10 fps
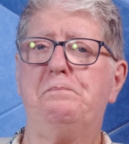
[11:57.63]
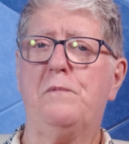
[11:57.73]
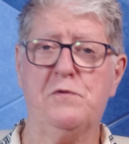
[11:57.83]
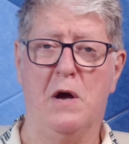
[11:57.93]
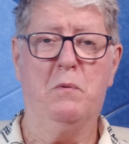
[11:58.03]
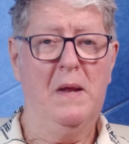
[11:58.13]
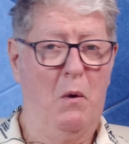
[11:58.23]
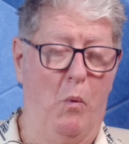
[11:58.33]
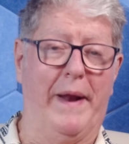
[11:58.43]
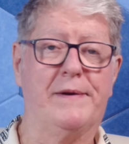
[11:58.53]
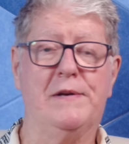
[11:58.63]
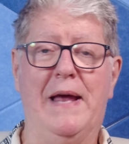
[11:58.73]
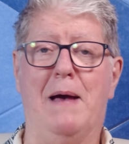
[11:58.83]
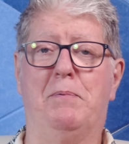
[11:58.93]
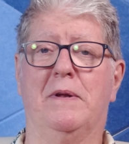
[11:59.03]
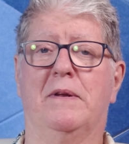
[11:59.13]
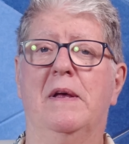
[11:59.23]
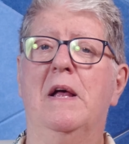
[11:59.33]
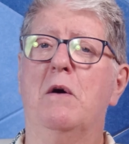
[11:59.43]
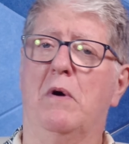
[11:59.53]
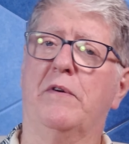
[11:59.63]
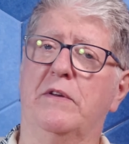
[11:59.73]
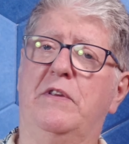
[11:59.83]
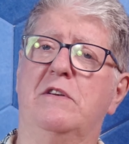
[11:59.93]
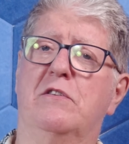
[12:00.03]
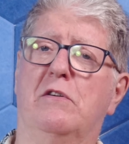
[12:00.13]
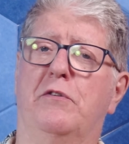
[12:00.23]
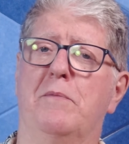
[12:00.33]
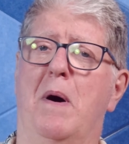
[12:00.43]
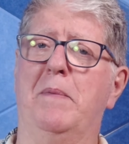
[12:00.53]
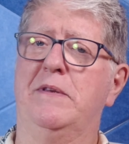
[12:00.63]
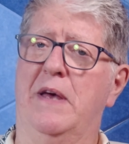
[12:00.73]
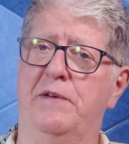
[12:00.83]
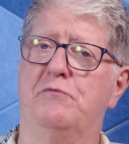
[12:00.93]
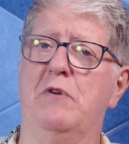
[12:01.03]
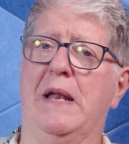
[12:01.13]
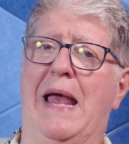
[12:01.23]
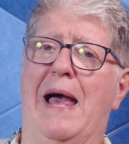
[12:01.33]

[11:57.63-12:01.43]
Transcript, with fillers: So what actually happened? Well, I've got a digital thermometer, it's really